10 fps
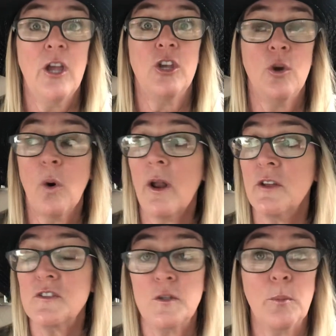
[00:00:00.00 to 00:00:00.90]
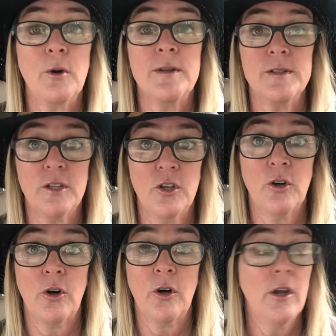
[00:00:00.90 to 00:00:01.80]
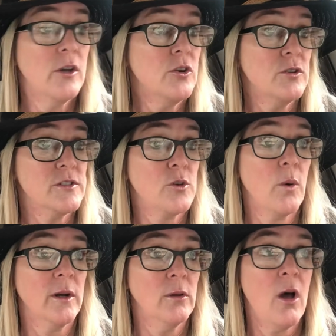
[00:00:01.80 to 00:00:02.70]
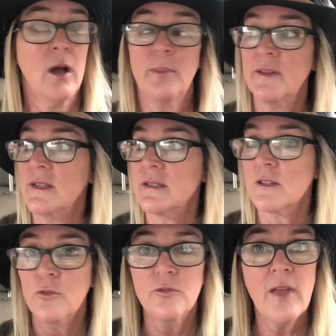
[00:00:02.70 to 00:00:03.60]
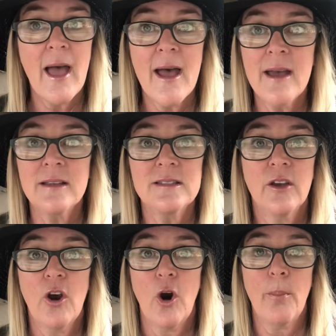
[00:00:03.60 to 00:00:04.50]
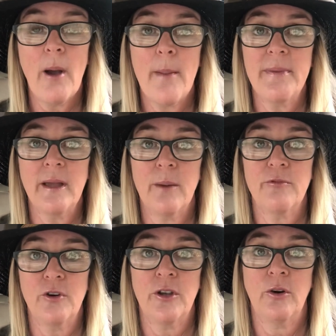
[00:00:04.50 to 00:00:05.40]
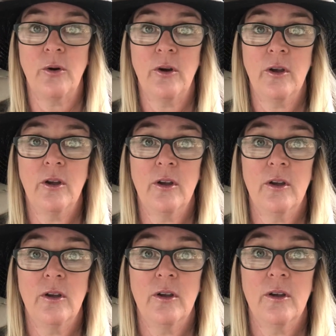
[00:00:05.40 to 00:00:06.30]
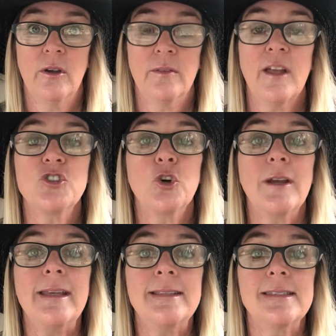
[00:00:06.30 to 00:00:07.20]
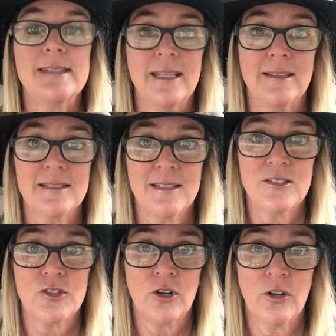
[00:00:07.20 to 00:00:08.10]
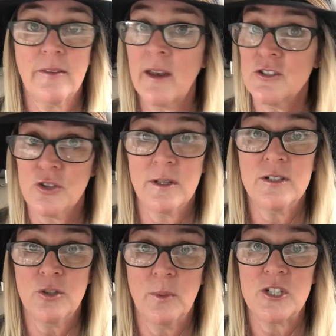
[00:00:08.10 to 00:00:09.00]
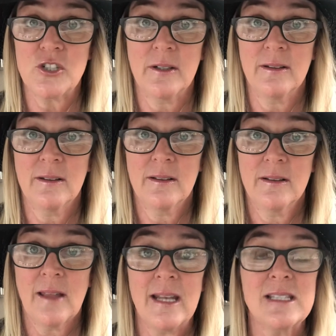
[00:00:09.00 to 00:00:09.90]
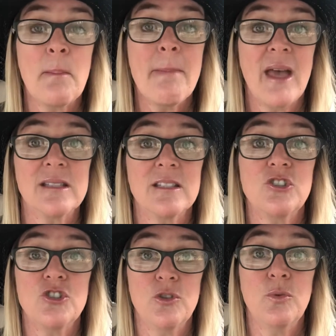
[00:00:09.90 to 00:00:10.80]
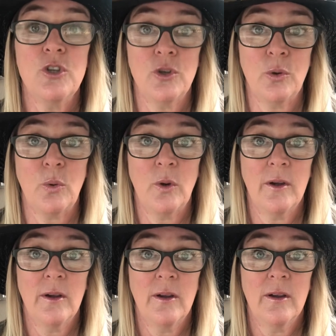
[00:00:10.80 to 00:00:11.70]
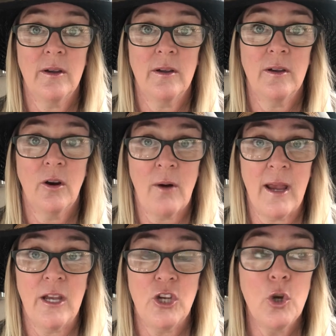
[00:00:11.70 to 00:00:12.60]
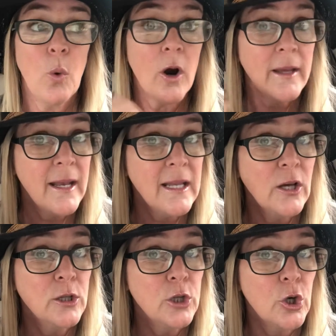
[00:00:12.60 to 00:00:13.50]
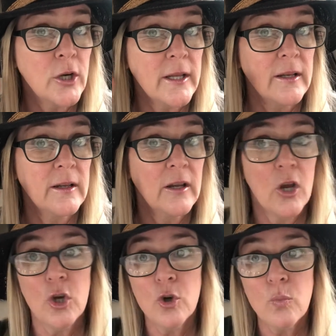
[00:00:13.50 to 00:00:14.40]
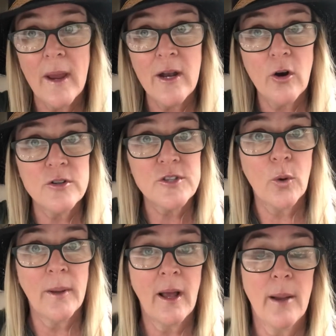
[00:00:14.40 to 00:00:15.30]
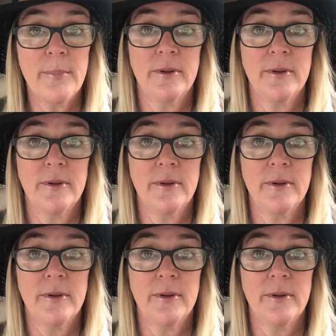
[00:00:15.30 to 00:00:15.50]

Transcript: you are not super insecure, you're just going along, but these little flags are popping up for you. That's your instinct, sister. That is your intuition. That is a message to you. All right? You are getting alerted. Your radar is going up.